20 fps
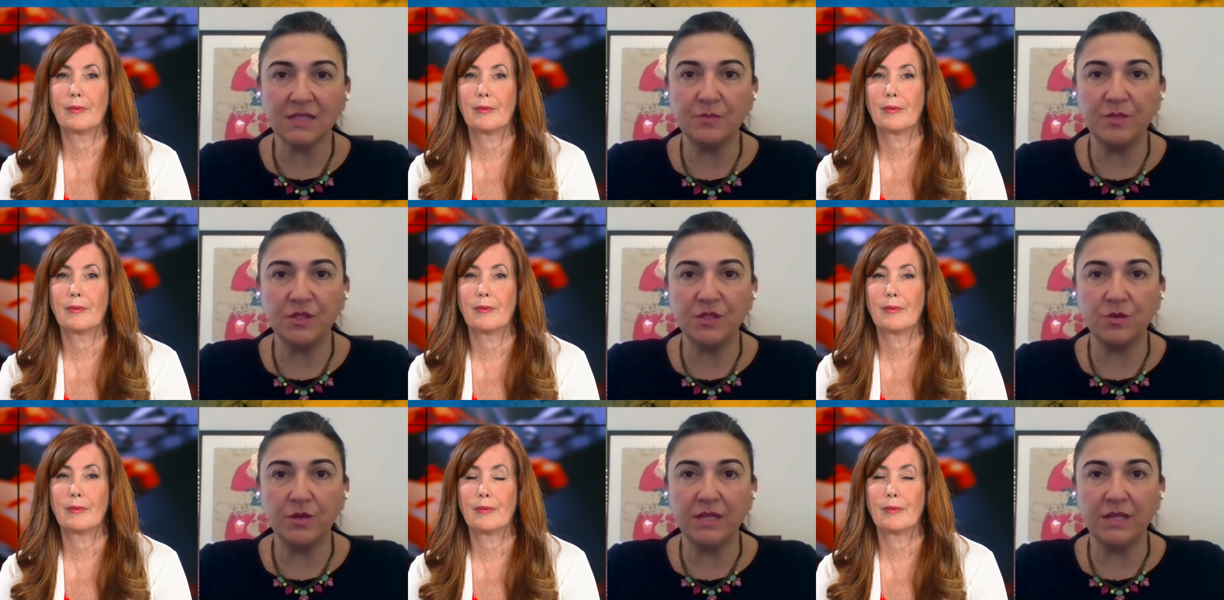
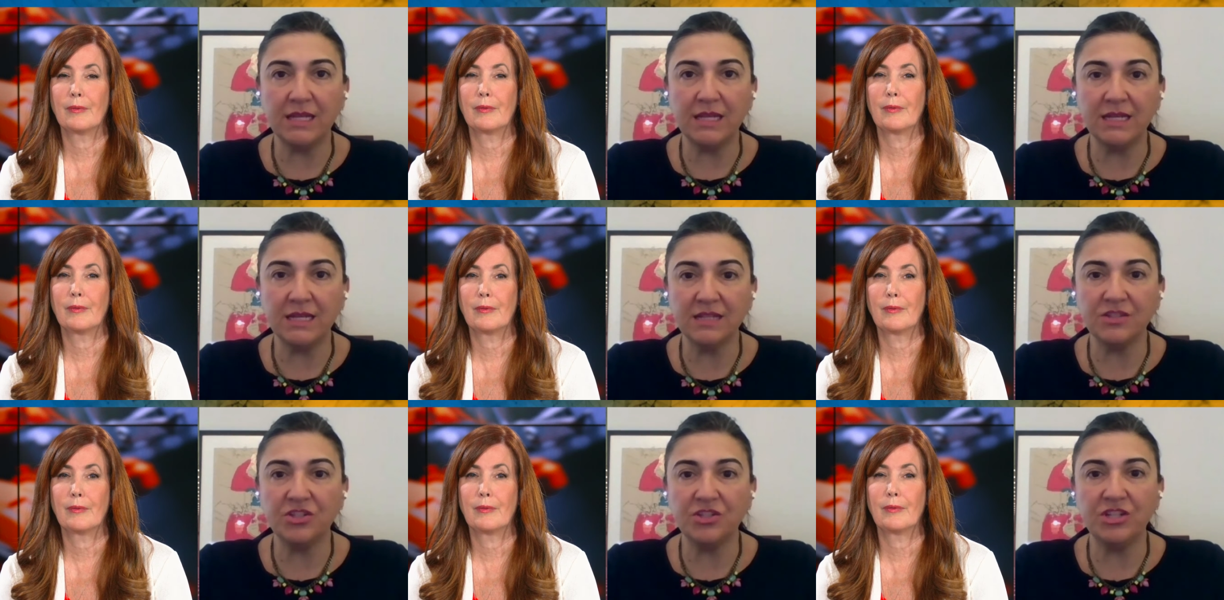Speaker 1: between
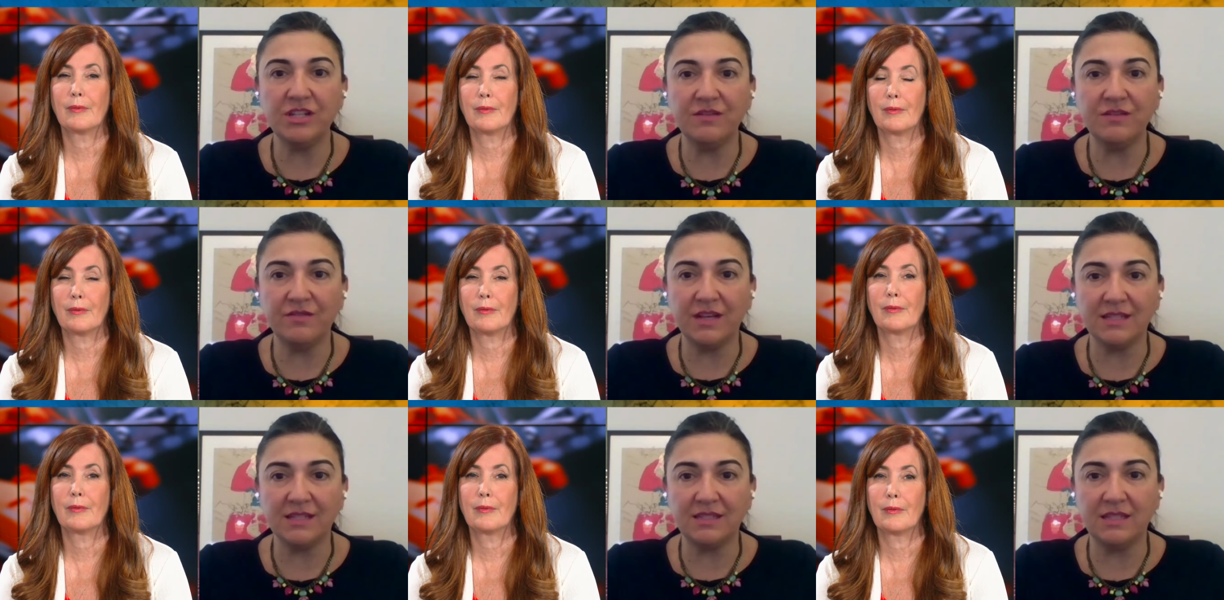ESG
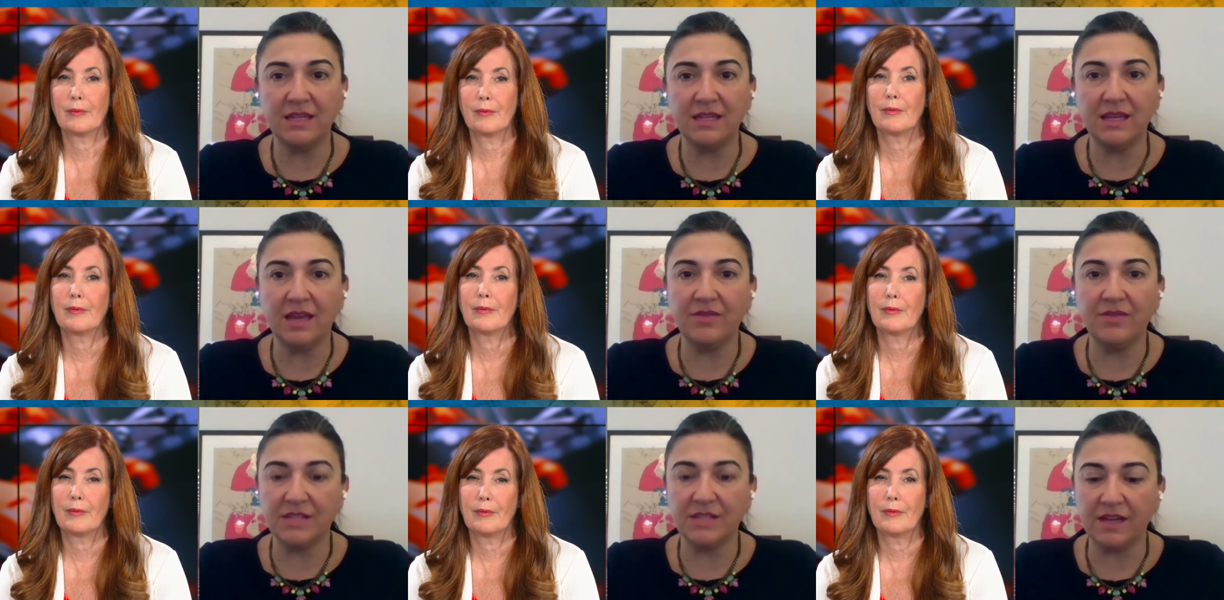investing
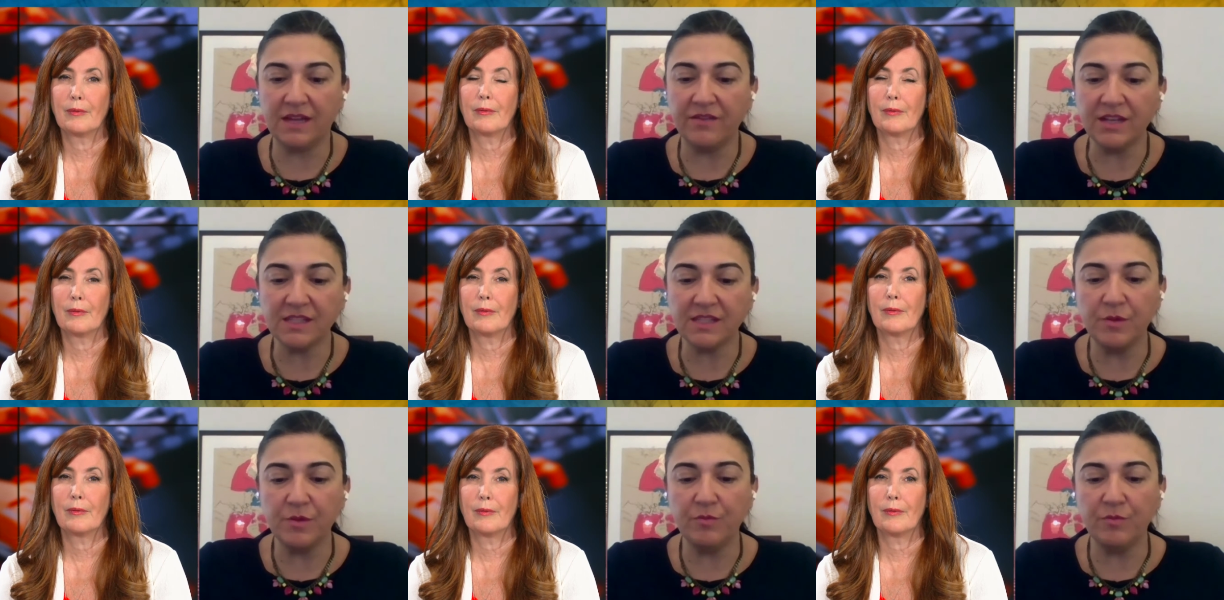and the
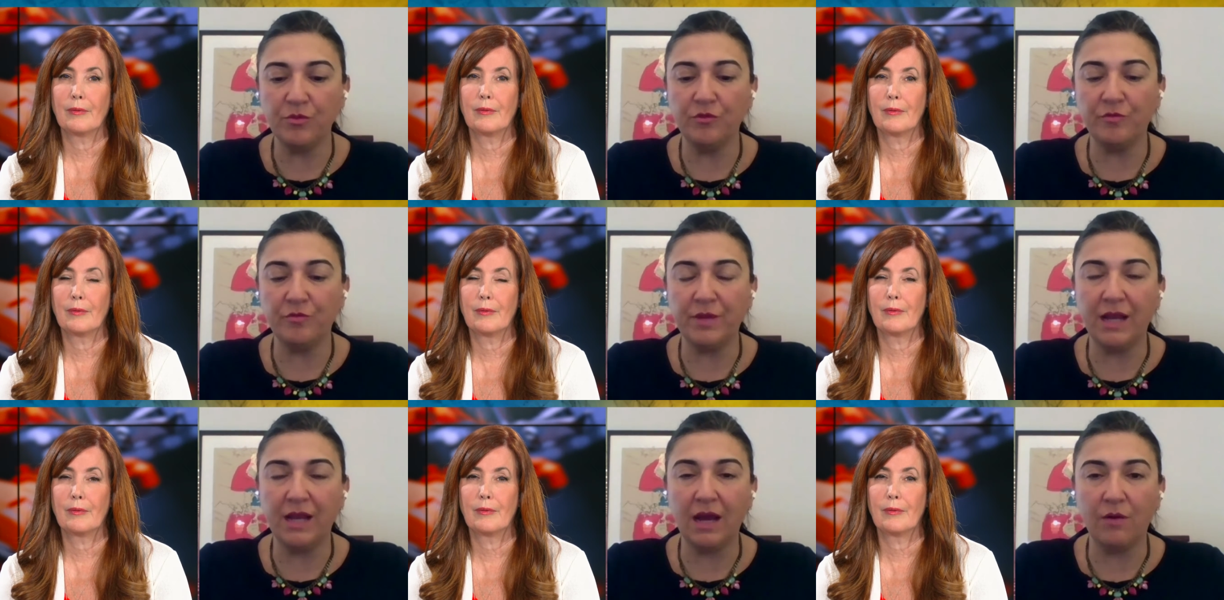divestment
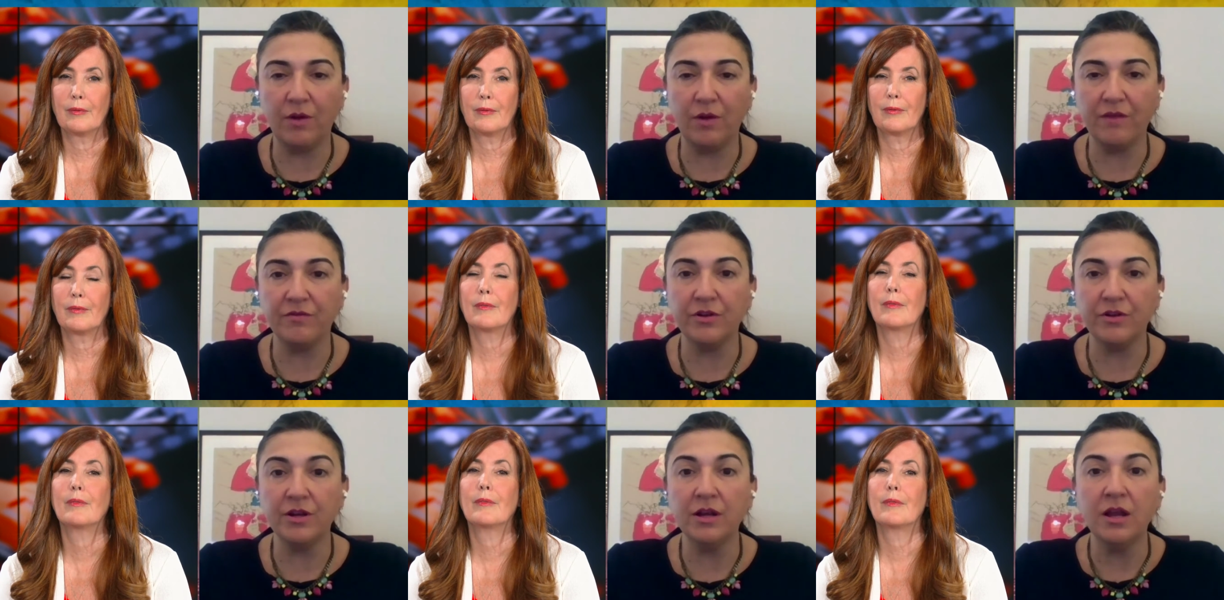movement,
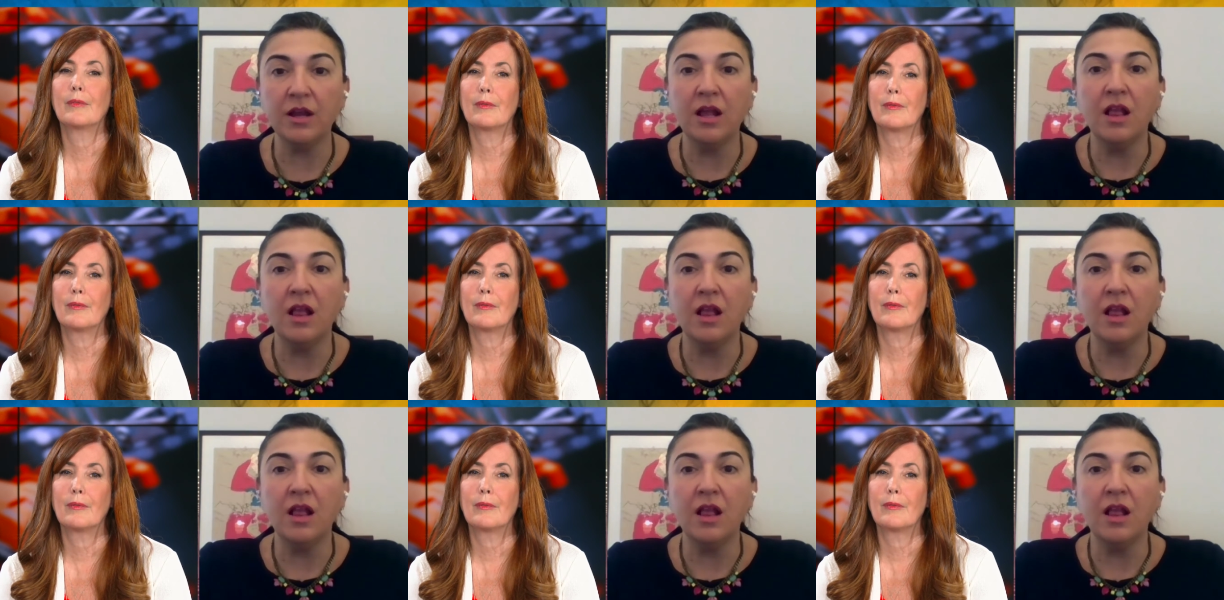however.